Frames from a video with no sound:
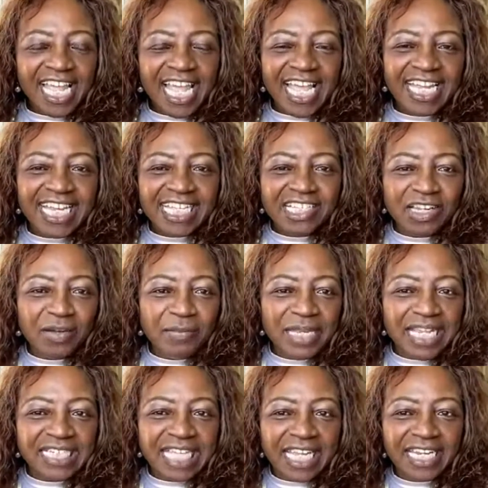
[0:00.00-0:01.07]
And that's going to be
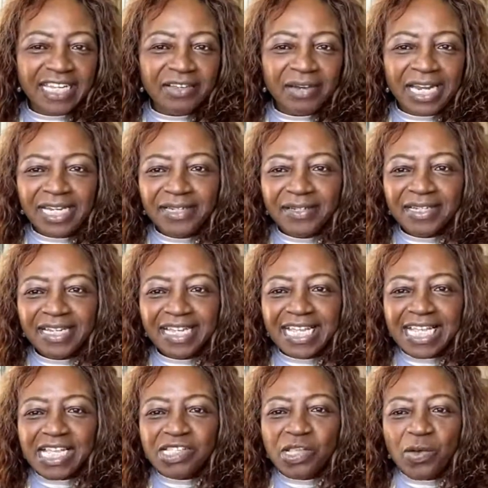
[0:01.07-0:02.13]
exciting, right?
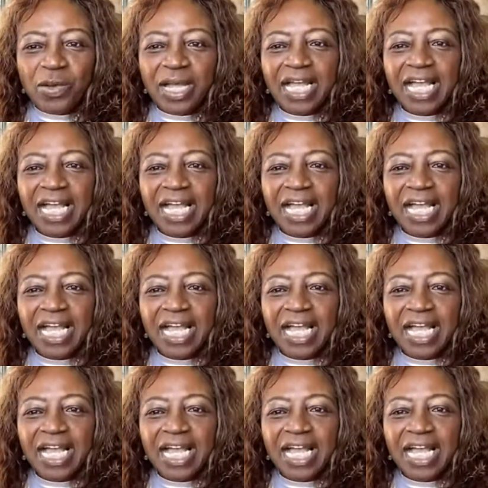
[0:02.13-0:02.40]
So